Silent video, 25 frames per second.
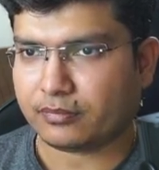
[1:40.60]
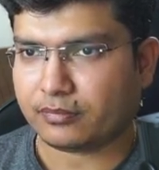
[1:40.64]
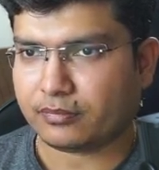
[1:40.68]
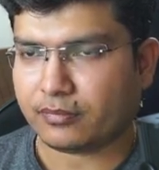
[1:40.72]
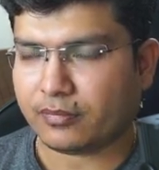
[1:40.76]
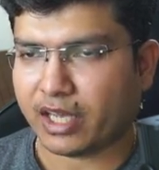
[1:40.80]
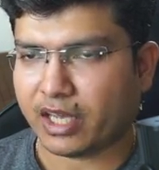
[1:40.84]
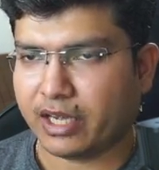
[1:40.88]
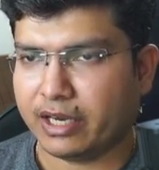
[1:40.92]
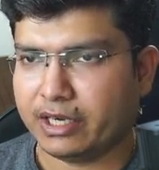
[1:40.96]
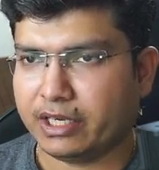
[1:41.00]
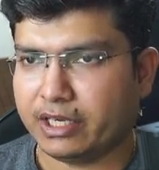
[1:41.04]

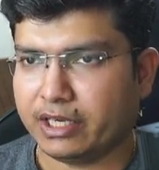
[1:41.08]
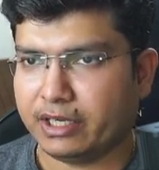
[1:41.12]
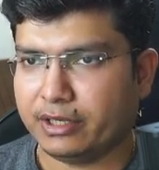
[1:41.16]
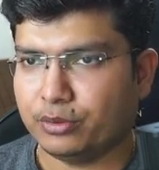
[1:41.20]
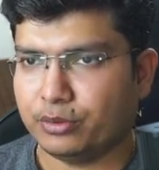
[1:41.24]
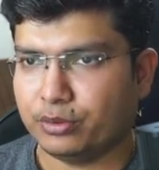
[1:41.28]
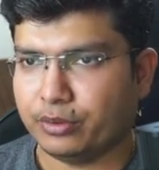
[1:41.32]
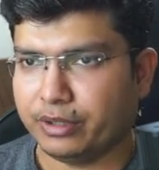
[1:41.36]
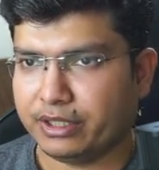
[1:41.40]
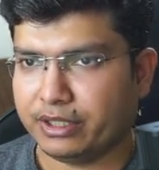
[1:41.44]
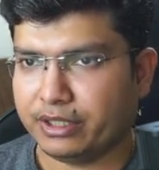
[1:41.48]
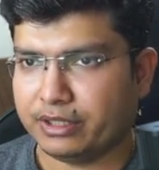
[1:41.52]
and in
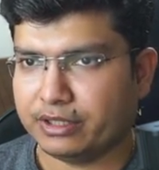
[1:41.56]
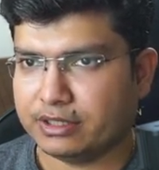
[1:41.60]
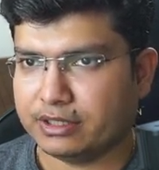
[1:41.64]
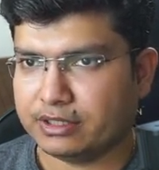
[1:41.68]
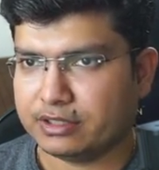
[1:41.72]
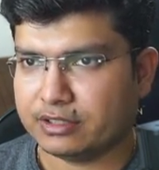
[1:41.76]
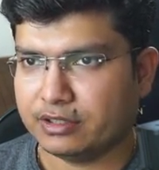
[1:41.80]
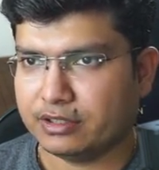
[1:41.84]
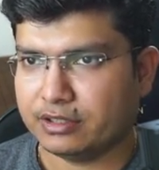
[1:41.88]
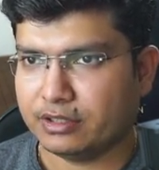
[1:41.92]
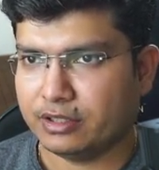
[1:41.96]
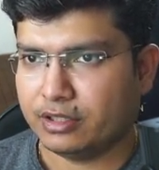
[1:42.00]
doing
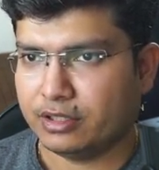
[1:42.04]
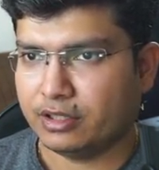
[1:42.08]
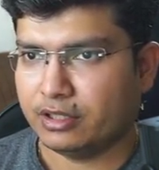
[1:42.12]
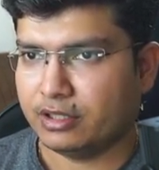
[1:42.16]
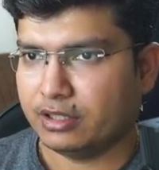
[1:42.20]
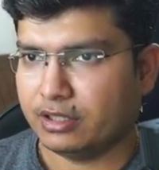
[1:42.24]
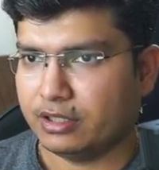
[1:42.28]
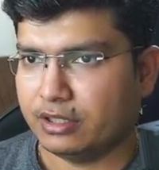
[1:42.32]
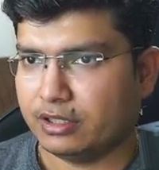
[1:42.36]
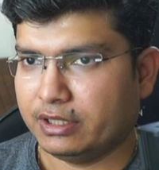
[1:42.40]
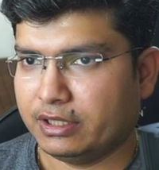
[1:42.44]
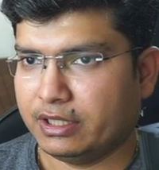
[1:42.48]
this,
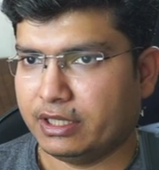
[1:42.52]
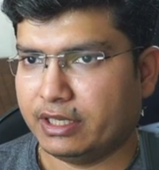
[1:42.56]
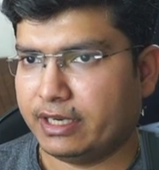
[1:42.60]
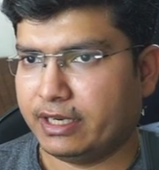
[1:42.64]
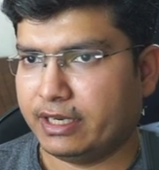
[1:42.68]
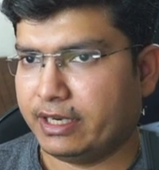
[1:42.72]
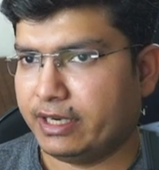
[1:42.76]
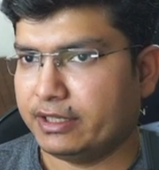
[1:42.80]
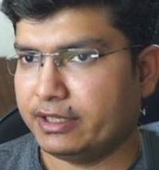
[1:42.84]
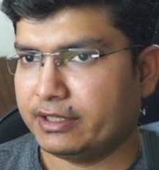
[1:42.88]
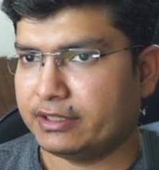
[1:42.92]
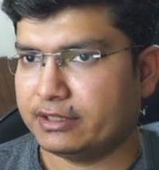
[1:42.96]
the
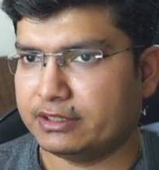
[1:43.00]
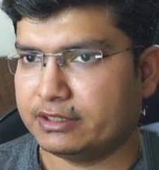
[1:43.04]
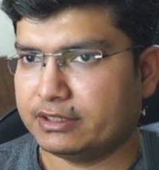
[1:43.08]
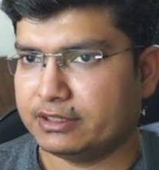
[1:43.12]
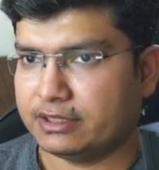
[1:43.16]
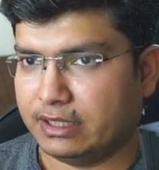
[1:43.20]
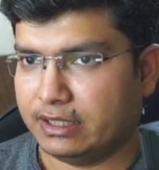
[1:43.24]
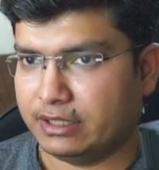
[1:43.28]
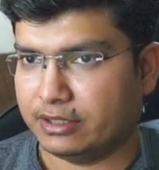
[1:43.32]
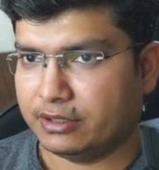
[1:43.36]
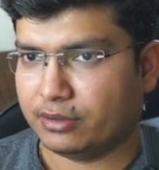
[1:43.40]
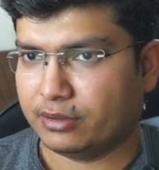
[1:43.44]
end
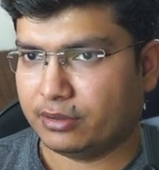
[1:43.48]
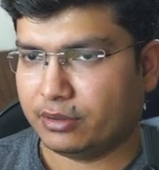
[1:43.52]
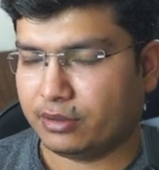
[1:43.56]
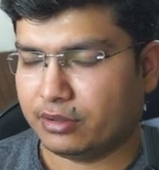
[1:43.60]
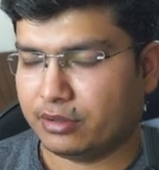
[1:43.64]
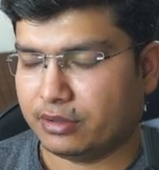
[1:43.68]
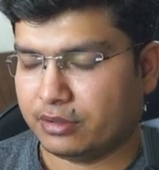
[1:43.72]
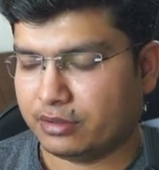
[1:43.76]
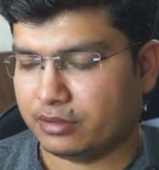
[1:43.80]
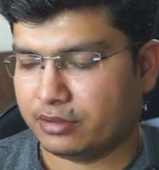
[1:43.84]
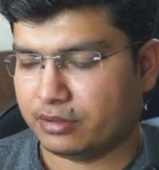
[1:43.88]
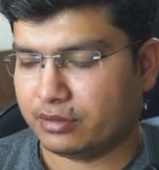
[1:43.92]
result
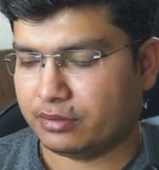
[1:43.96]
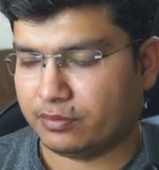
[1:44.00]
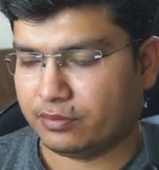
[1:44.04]
or